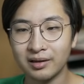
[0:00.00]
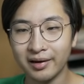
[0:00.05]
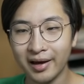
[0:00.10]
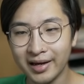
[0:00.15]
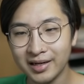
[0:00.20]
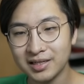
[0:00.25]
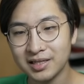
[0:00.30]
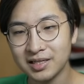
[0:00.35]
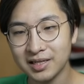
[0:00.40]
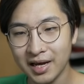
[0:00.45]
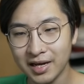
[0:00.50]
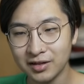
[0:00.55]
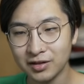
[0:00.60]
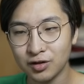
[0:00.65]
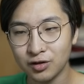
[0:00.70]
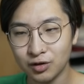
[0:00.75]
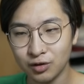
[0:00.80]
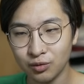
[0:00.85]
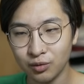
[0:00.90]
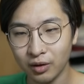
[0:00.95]
Knights tend
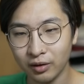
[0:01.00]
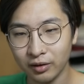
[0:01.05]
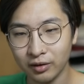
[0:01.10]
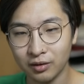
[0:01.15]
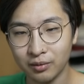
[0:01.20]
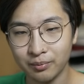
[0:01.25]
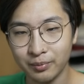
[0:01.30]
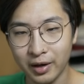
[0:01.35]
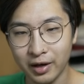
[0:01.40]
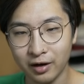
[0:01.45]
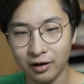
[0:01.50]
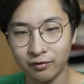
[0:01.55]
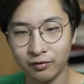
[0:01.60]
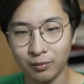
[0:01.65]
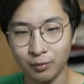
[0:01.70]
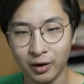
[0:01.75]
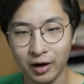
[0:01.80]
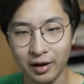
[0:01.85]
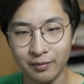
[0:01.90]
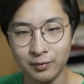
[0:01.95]
to do a little better
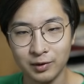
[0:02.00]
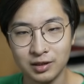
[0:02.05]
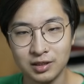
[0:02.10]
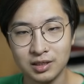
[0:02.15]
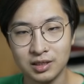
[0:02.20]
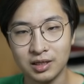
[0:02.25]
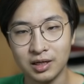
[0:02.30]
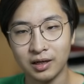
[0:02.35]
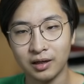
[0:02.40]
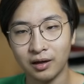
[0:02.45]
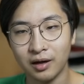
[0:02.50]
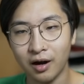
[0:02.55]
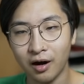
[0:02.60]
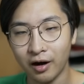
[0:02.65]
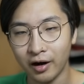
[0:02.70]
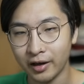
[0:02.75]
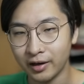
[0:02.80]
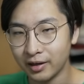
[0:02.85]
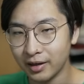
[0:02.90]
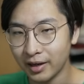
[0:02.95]
from what I've been seeing.
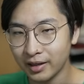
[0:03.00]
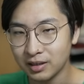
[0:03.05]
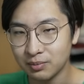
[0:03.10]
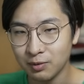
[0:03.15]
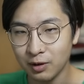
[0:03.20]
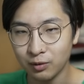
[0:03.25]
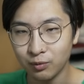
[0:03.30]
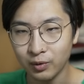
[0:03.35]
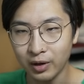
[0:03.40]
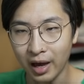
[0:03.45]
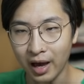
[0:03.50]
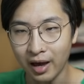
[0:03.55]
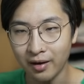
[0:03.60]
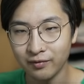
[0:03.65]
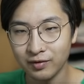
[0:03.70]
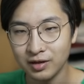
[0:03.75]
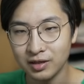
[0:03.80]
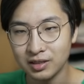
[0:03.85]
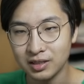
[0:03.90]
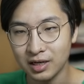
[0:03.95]
All right, next build we
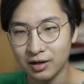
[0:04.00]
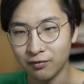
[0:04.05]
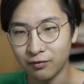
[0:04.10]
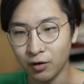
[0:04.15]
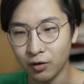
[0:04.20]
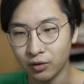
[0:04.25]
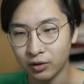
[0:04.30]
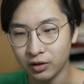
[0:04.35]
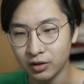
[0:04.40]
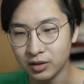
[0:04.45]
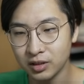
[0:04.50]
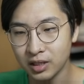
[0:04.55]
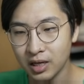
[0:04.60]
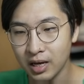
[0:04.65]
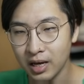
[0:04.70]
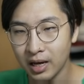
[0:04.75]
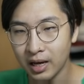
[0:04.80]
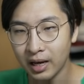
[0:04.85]
have is Invokers.